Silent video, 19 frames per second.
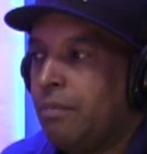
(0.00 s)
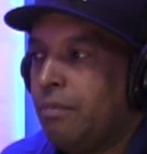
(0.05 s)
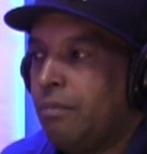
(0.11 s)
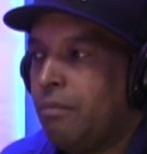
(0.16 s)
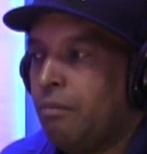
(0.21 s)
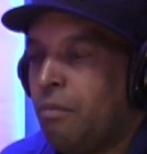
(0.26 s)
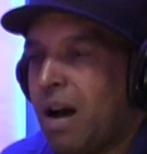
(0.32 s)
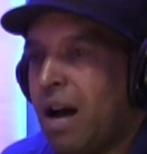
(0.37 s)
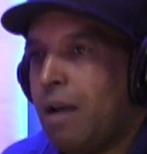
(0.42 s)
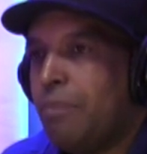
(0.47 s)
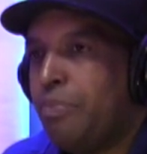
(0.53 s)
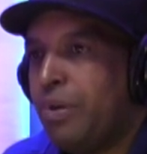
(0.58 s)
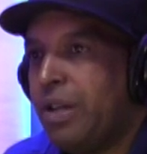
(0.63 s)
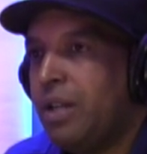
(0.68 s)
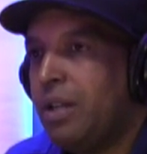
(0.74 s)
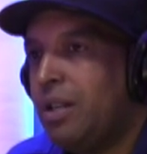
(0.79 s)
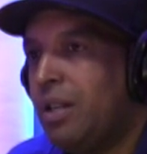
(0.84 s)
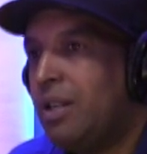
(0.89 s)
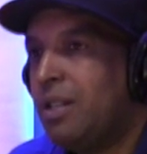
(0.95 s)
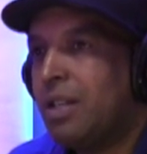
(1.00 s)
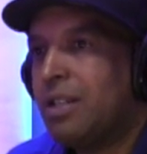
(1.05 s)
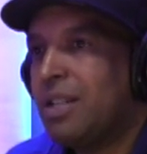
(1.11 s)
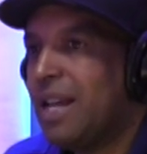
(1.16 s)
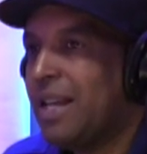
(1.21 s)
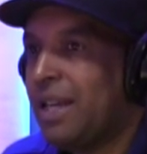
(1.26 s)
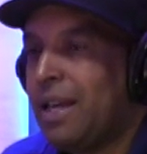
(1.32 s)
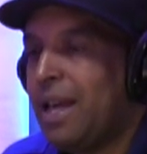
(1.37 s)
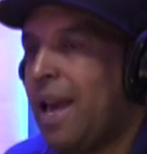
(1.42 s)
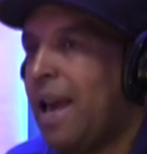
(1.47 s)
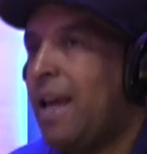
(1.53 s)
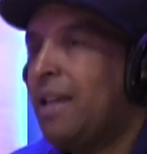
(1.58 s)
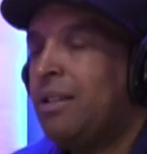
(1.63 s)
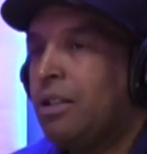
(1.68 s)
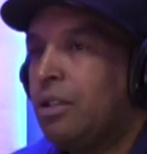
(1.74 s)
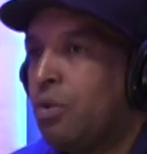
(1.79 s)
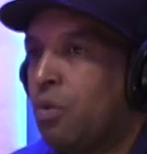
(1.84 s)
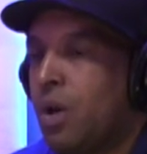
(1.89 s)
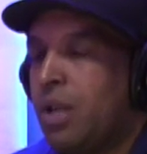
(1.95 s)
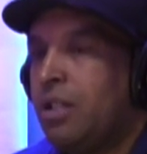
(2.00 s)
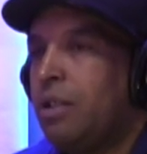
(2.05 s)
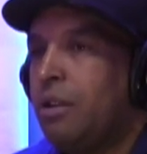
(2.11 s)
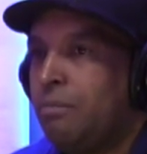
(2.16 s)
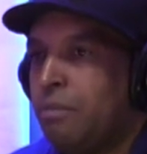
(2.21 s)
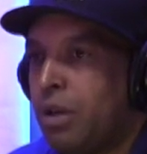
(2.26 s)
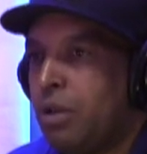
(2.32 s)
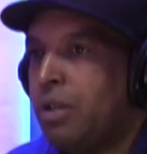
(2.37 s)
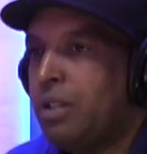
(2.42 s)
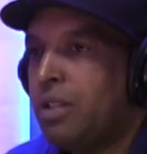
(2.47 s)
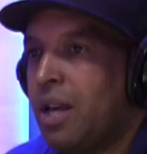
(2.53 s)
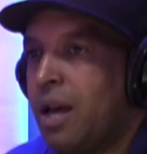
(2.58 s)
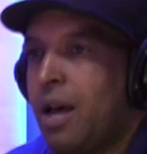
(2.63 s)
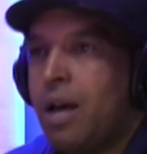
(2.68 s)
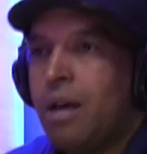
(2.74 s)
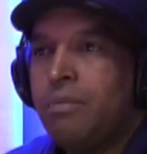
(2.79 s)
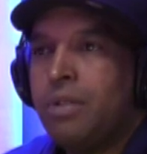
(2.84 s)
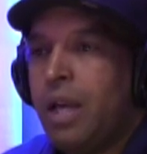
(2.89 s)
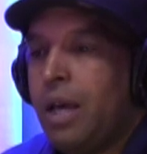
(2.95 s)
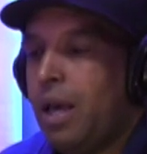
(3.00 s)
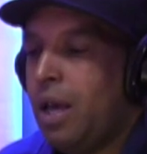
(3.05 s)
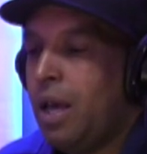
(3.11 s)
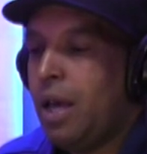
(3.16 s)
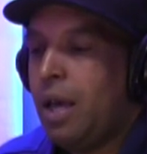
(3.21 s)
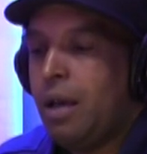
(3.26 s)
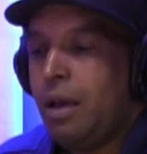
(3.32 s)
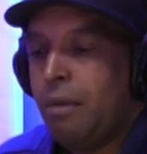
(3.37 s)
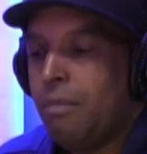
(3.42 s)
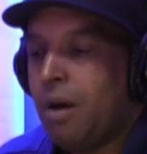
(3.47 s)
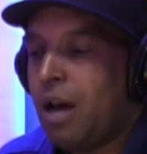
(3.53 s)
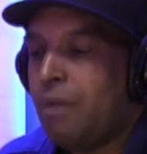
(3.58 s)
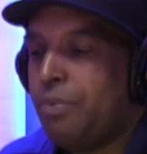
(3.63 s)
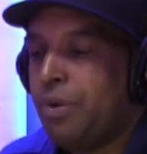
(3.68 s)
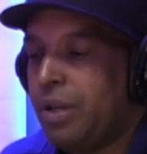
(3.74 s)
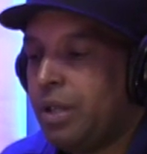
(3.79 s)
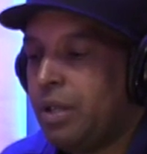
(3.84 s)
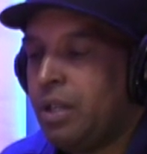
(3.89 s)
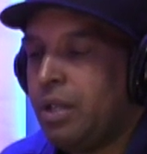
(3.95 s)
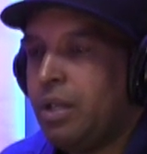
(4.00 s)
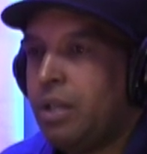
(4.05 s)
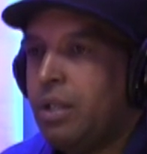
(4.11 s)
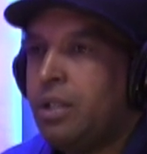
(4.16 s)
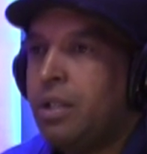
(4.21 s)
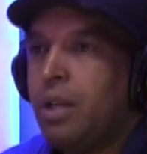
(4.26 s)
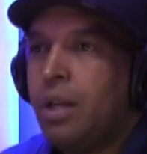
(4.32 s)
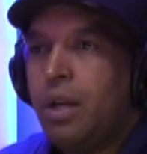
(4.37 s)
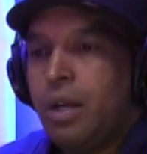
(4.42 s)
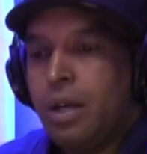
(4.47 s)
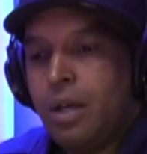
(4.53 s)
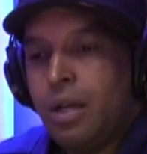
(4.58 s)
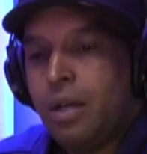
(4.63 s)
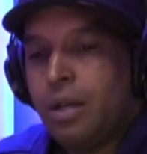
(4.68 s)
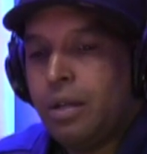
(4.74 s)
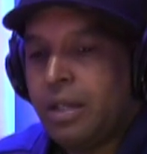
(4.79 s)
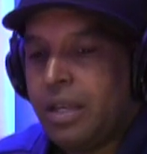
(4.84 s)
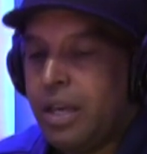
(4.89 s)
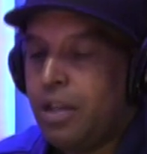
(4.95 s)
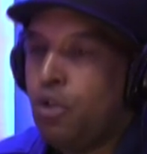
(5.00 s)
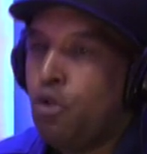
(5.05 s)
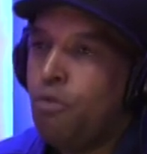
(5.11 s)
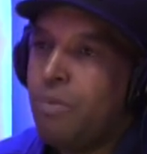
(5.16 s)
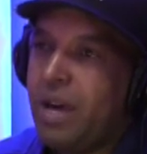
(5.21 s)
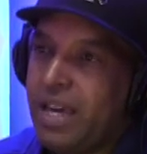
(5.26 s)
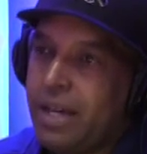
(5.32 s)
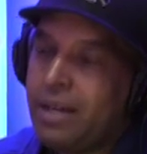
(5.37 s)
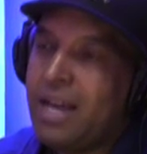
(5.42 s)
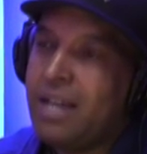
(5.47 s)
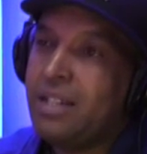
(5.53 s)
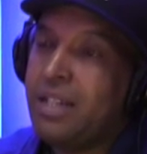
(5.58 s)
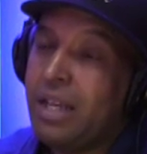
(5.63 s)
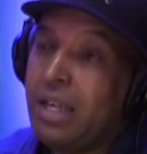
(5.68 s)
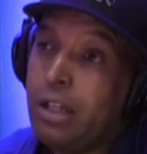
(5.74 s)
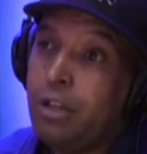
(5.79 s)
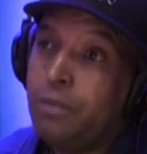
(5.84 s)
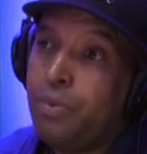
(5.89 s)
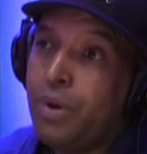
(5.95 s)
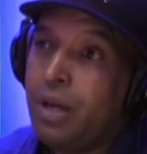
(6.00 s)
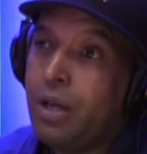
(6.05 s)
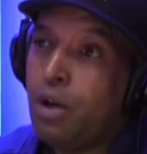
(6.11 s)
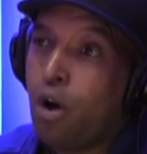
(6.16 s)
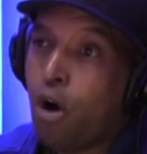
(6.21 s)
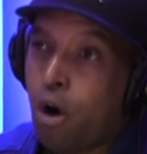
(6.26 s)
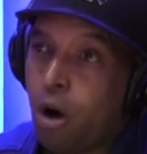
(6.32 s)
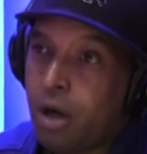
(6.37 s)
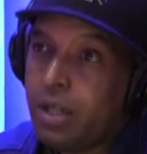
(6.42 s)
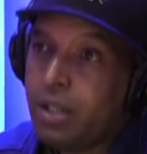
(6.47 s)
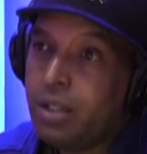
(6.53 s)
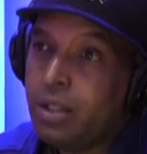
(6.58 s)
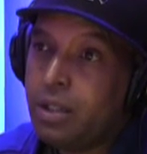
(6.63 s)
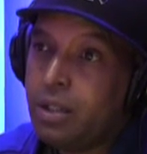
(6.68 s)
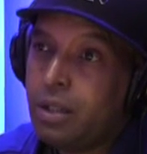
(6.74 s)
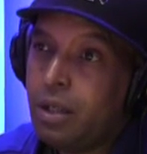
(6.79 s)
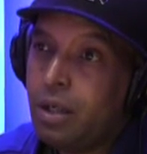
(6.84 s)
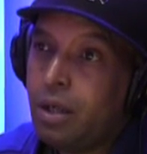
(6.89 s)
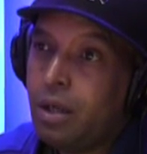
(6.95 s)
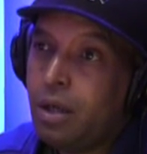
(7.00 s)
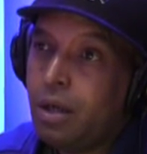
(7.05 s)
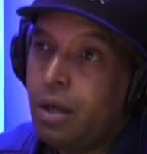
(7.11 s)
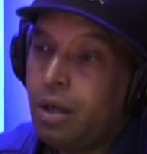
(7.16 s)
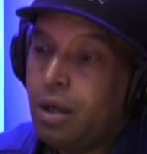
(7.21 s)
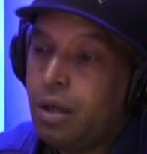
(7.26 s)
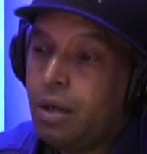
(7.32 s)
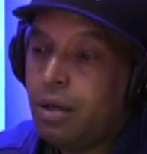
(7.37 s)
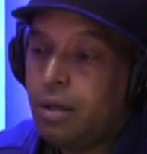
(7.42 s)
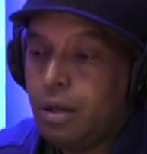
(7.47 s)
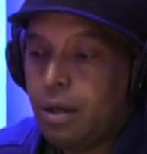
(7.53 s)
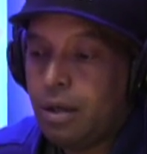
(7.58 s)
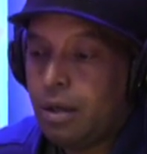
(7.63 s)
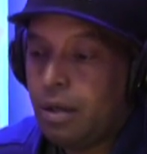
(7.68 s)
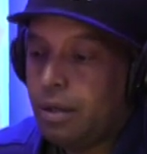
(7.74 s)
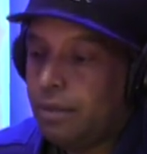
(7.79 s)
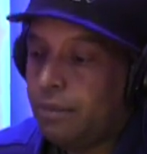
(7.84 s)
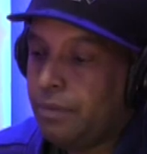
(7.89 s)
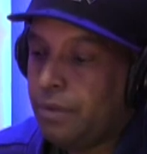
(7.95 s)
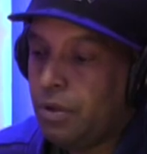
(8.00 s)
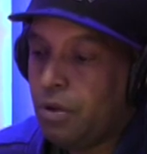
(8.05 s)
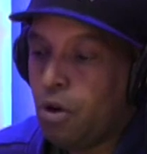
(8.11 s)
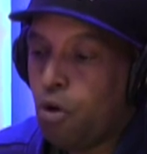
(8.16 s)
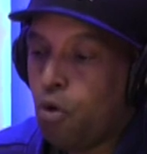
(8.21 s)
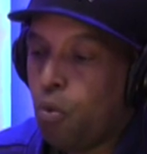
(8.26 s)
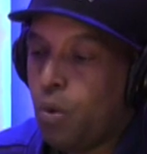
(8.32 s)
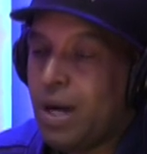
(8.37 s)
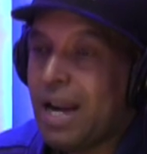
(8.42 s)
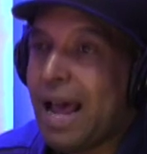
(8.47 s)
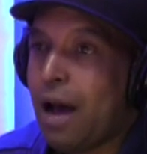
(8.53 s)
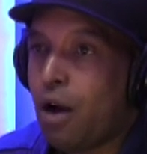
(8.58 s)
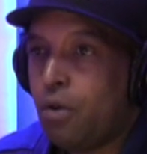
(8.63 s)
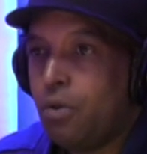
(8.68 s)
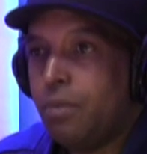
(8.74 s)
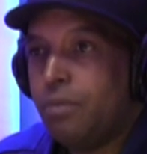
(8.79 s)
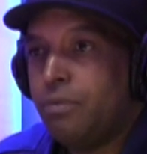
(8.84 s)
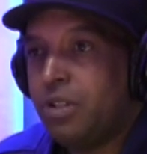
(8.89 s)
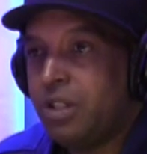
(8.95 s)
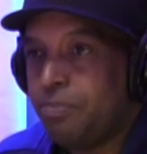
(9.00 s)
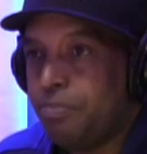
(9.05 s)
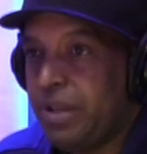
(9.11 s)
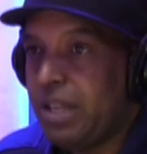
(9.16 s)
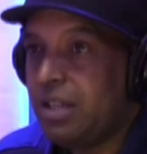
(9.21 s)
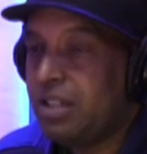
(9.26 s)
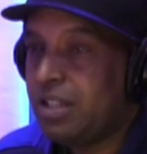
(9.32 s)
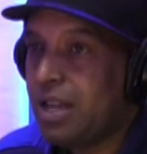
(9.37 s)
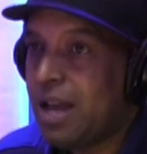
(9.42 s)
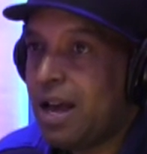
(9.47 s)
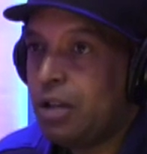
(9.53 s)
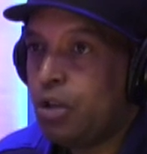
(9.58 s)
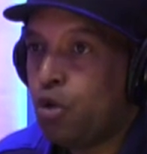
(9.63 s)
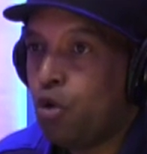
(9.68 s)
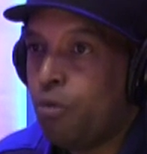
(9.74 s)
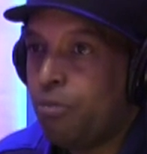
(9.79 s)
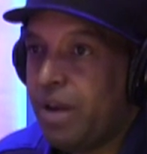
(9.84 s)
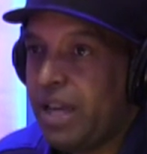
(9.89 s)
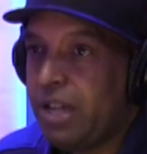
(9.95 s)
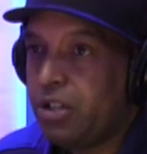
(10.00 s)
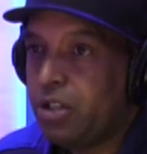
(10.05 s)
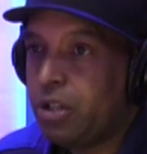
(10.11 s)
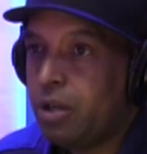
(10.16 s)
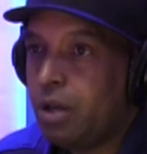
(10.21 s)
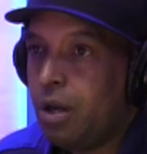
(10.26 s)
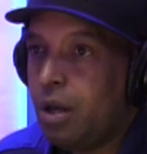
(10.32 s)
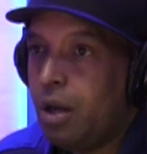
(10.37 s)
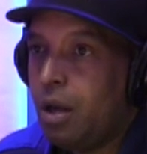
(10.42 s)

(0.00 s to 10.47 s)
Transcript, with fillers: my opinion is because I get asked this question a million times, mm-hmm. and my opinion is, can you make it as an independent artist? You know, without being signed to a major.